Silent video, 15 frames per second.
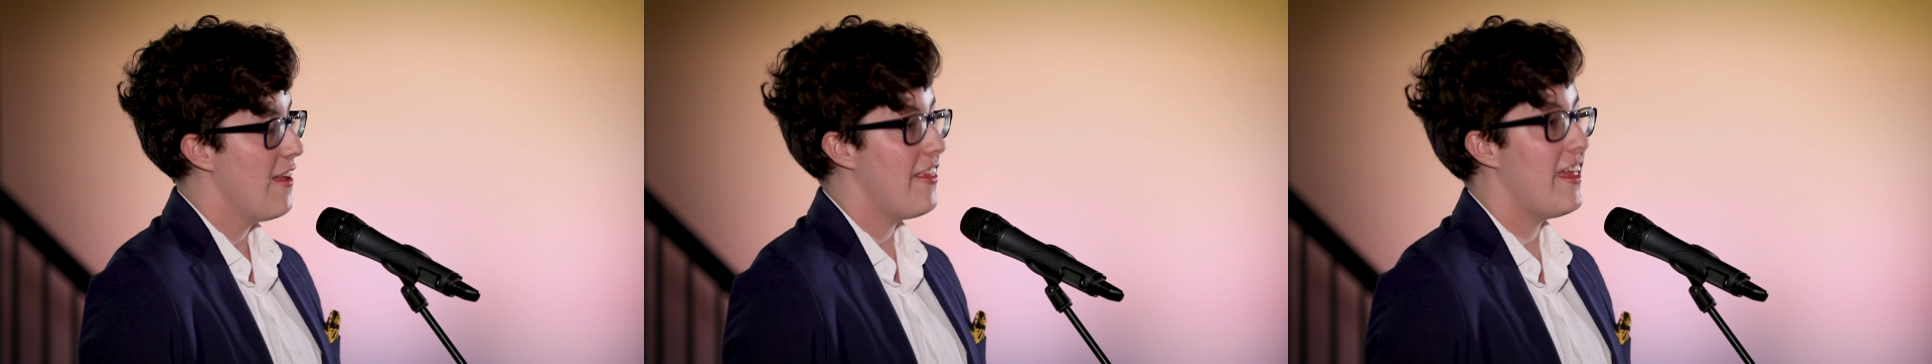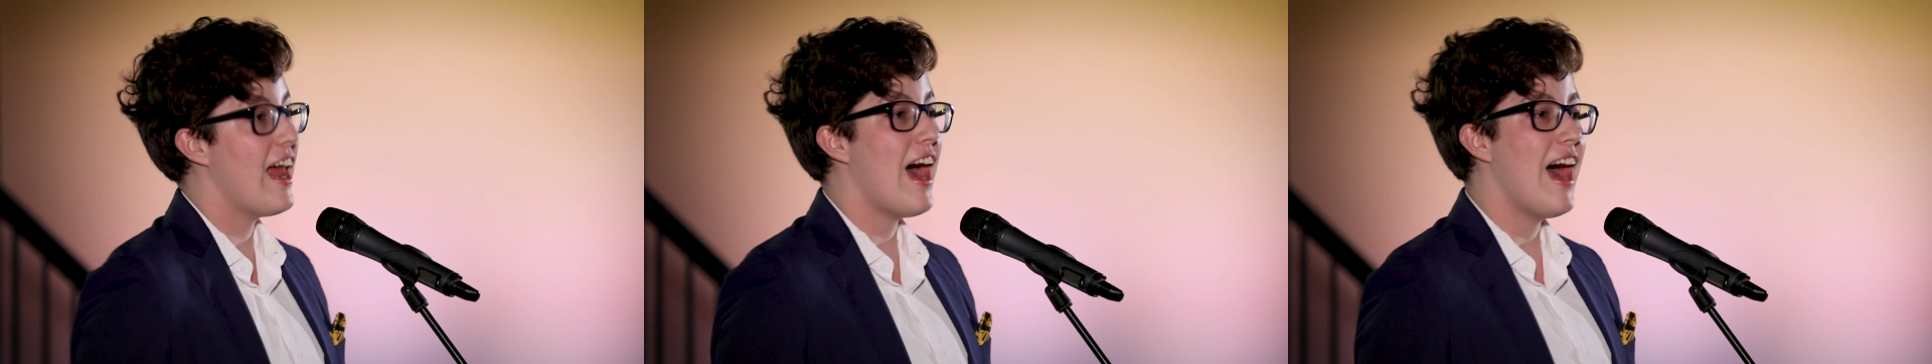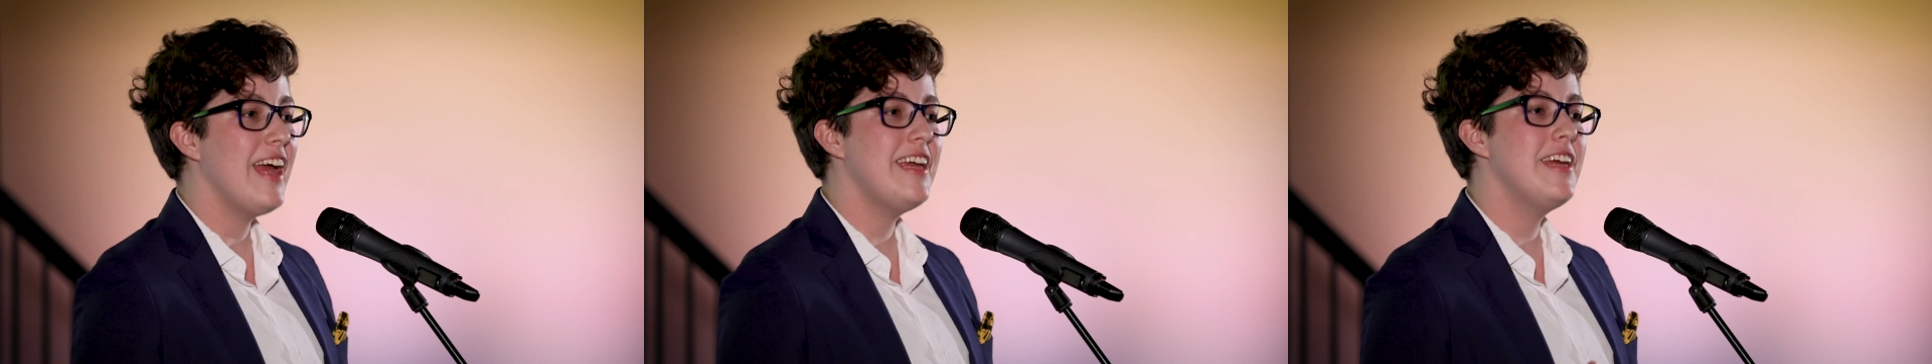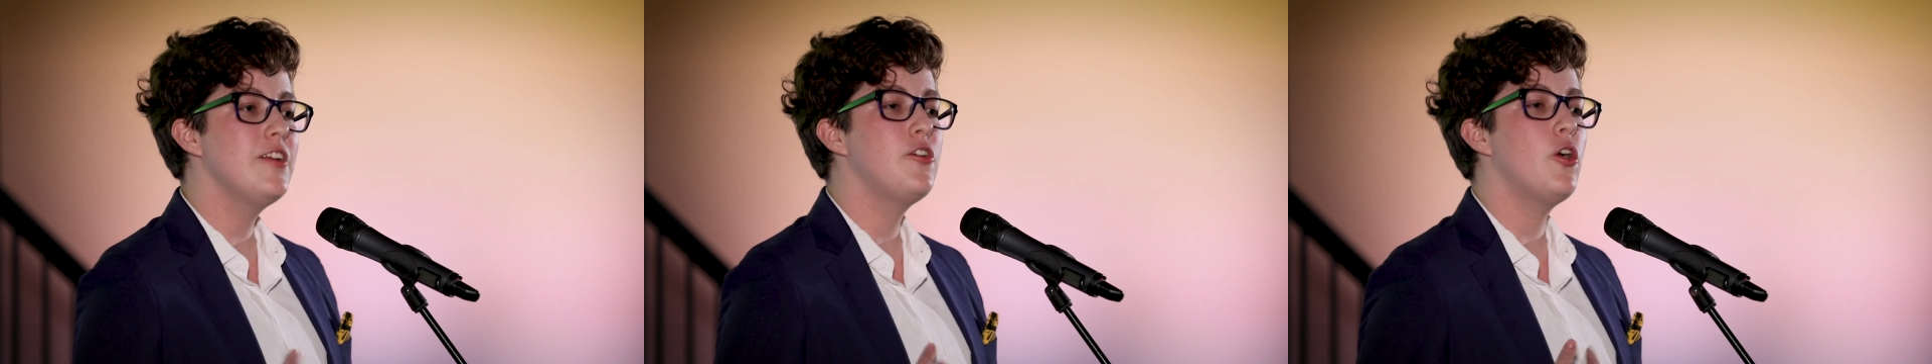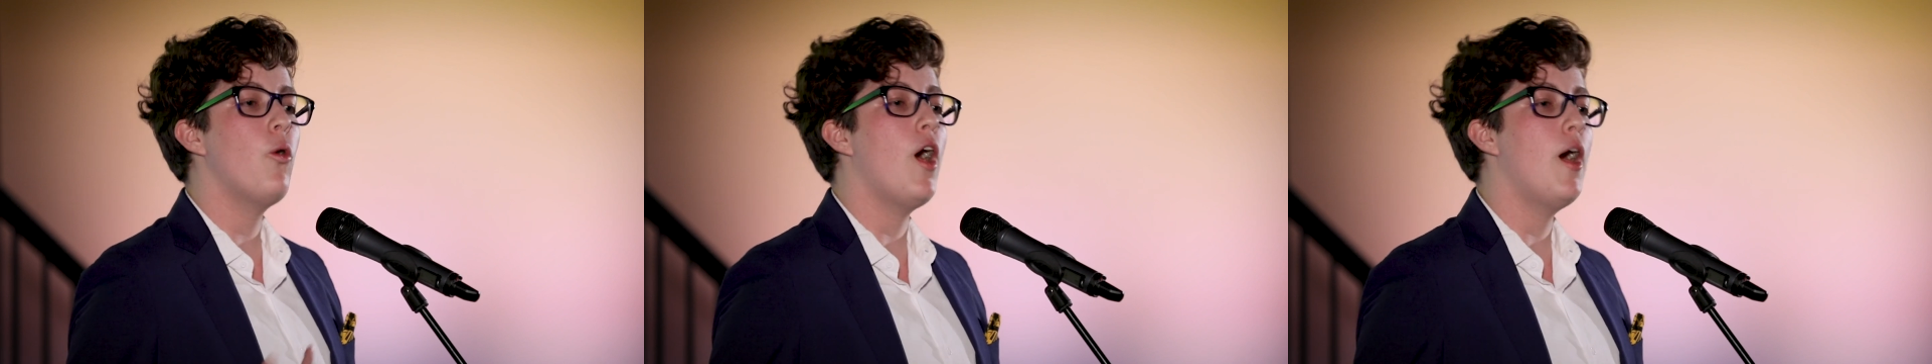that I
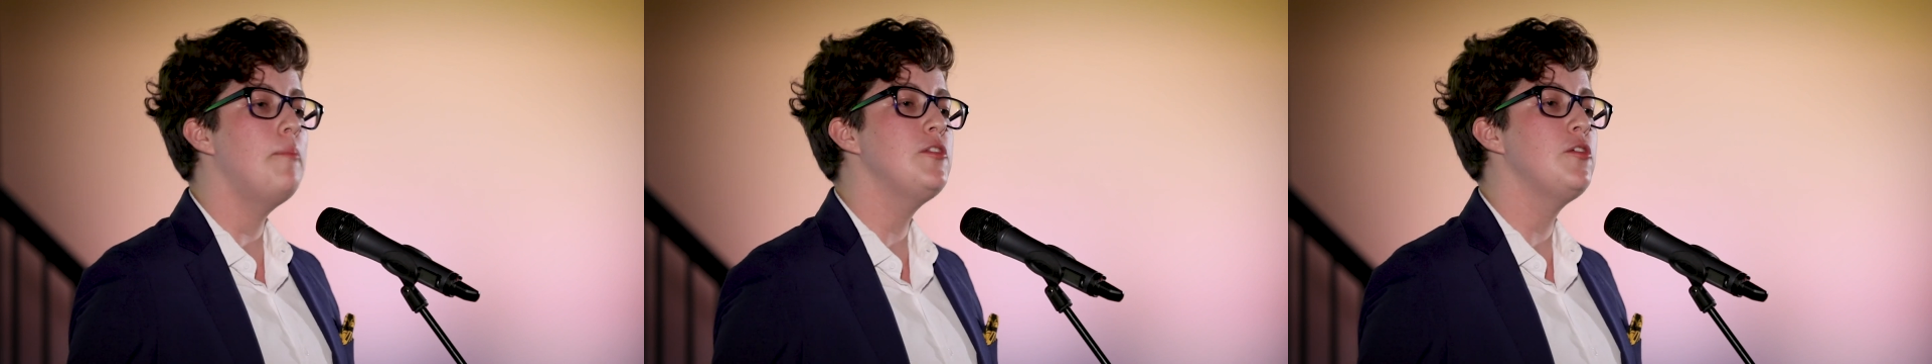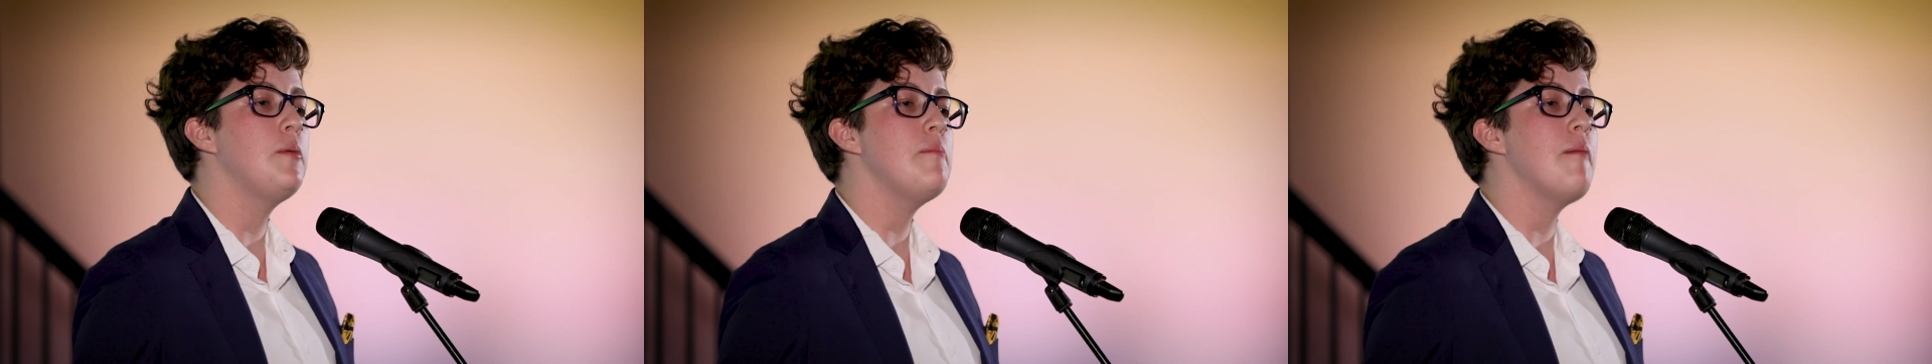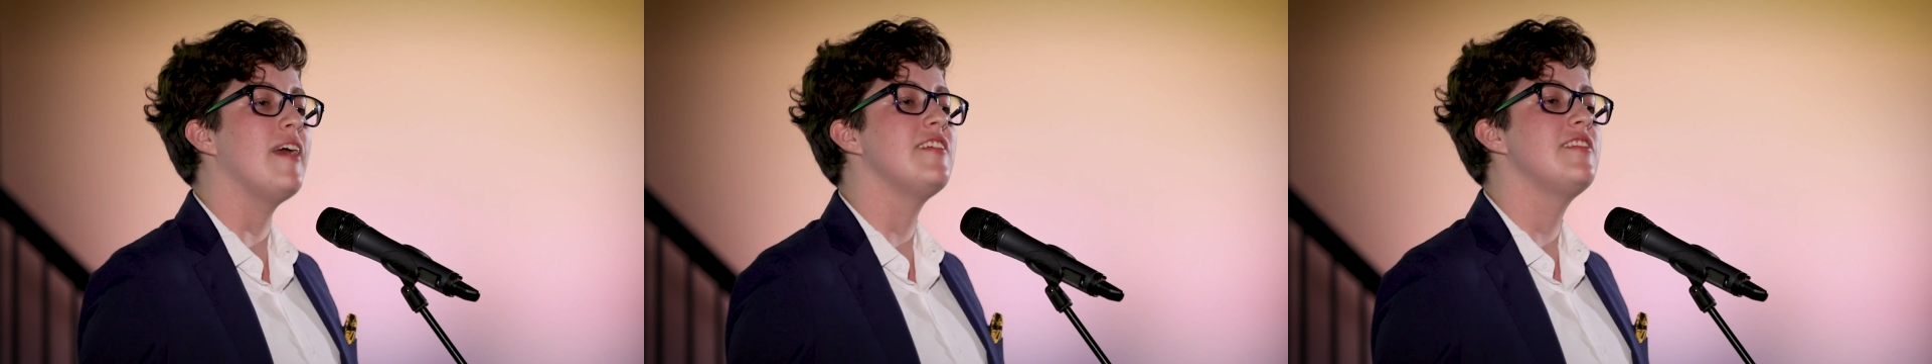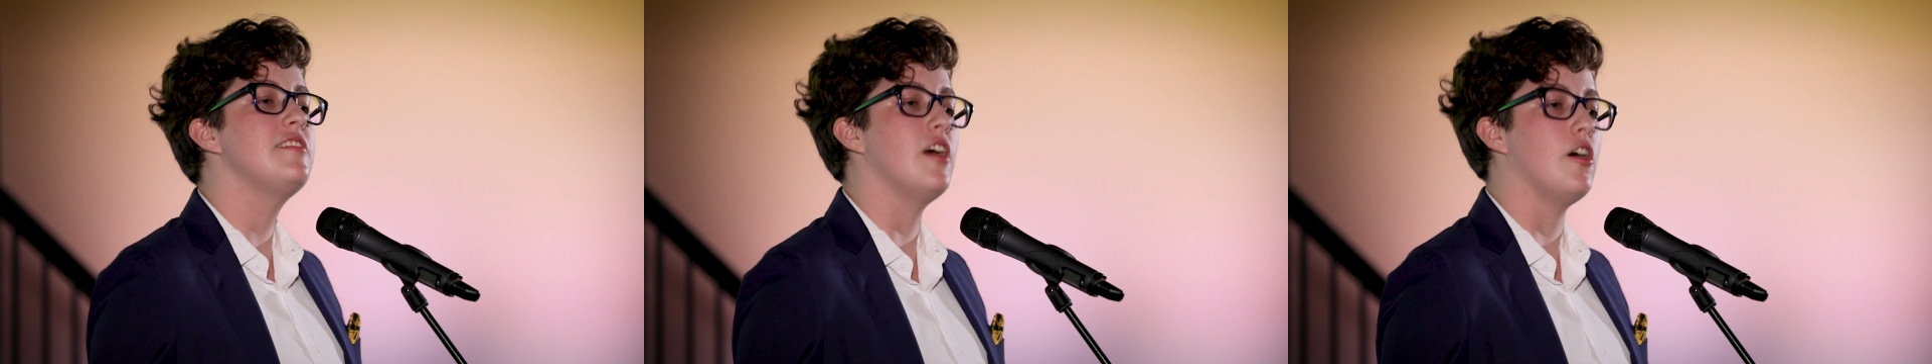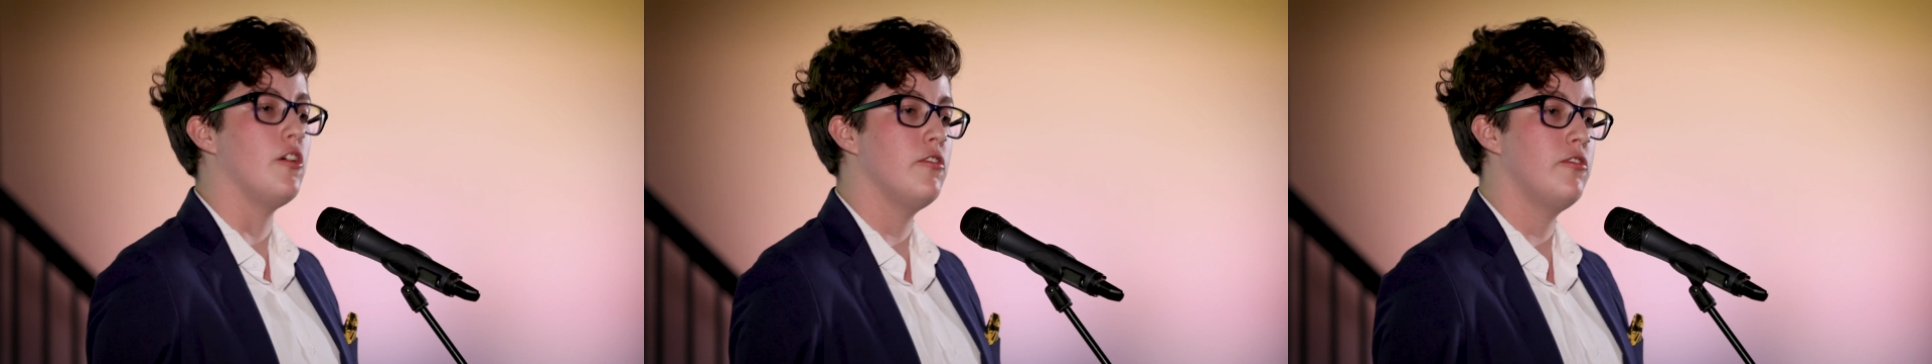can grow up to be
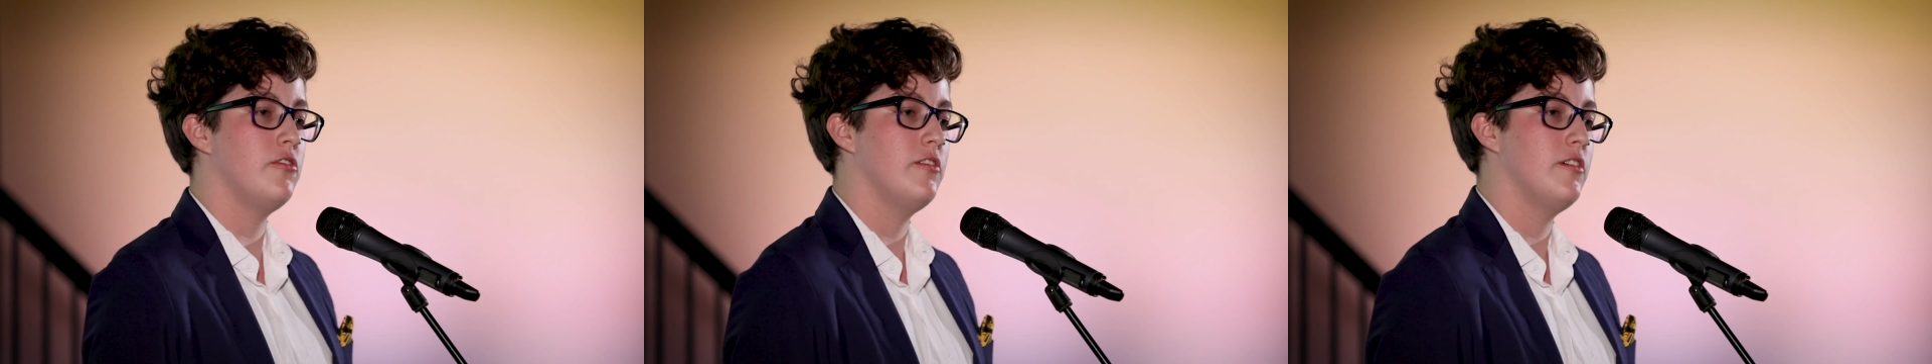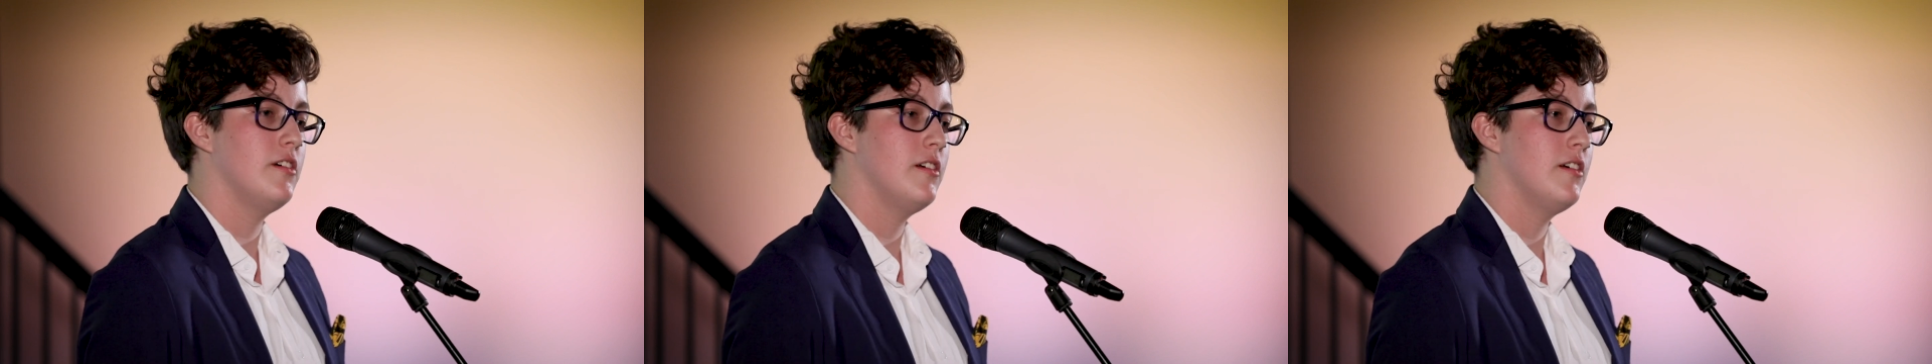myself,